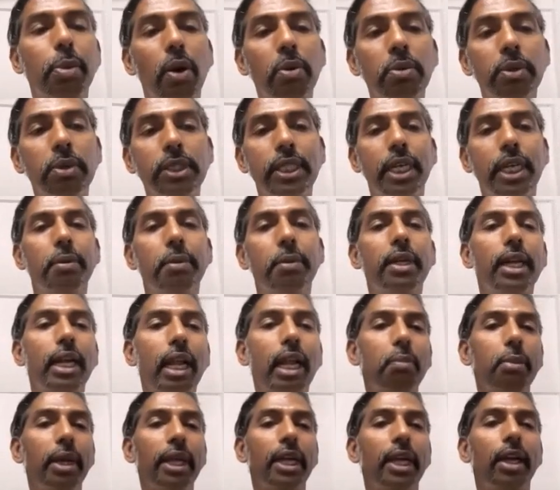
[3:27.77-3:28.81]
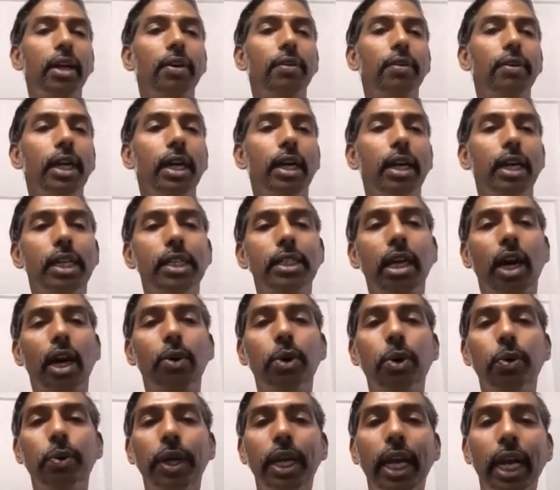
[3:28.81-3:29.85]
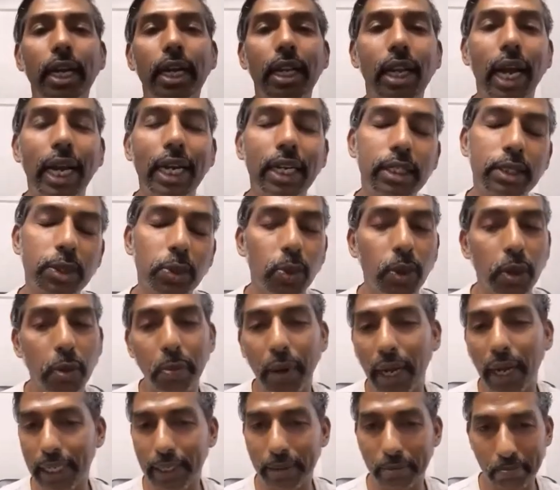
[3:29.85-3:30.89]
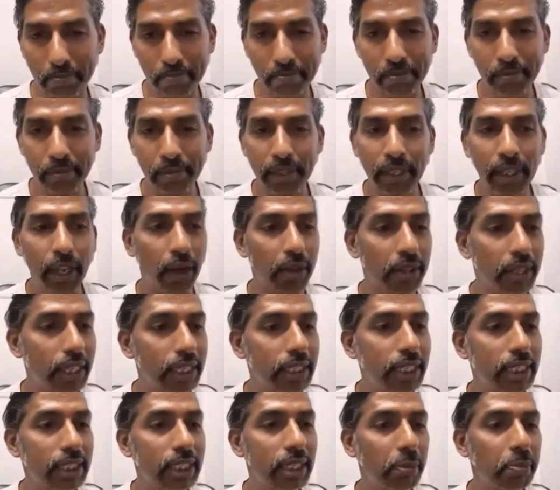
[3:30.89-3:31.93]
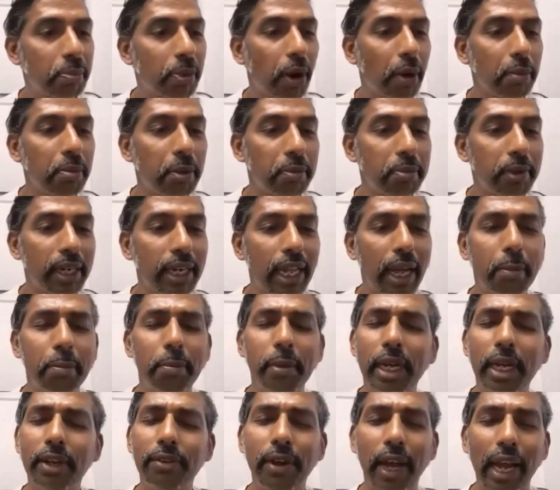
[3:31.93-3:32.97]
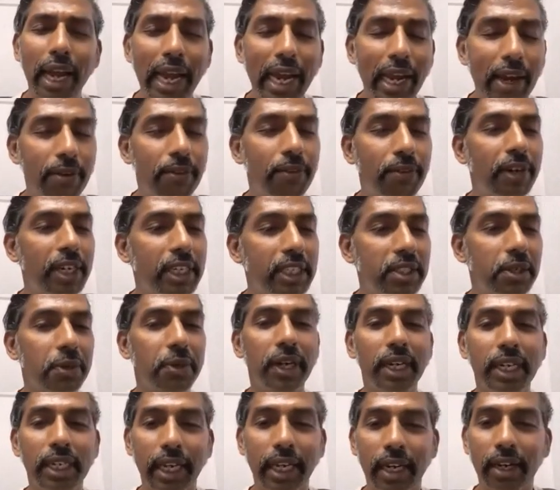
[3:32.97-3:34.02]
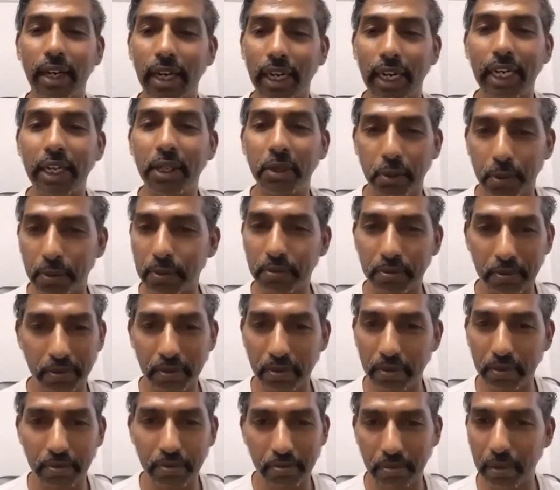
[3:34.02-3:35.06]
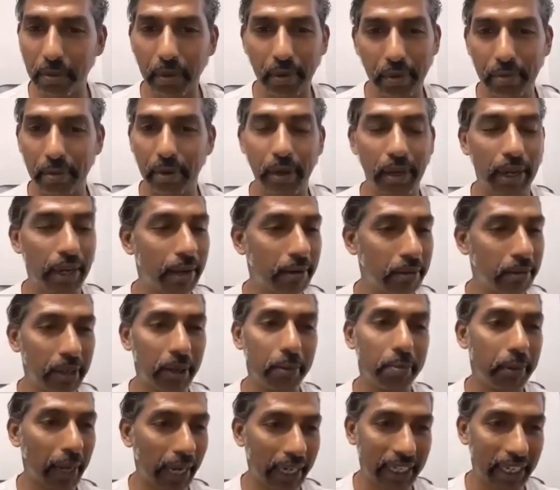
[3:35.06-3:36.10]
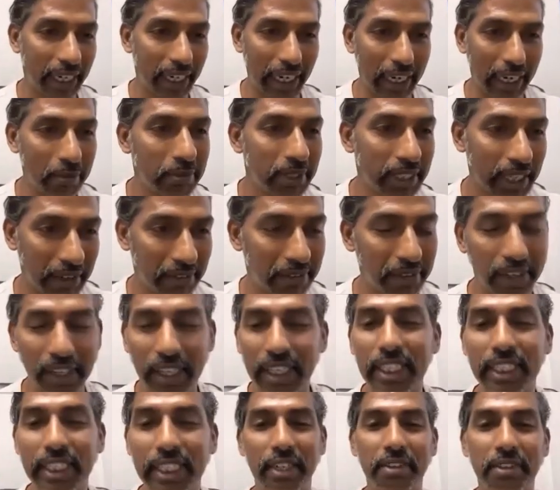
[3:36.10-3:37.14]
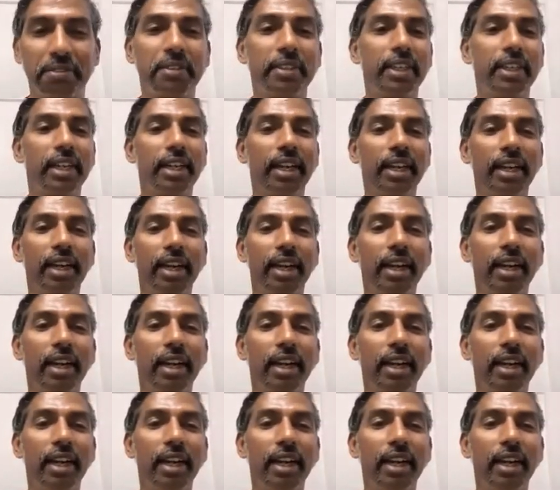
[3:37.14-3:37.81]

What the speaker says: So the problem statement that I'm taking over here is, how do we get a lighter school bag? Now, this is a problem that I believe every student can relate to, practically himself or herself.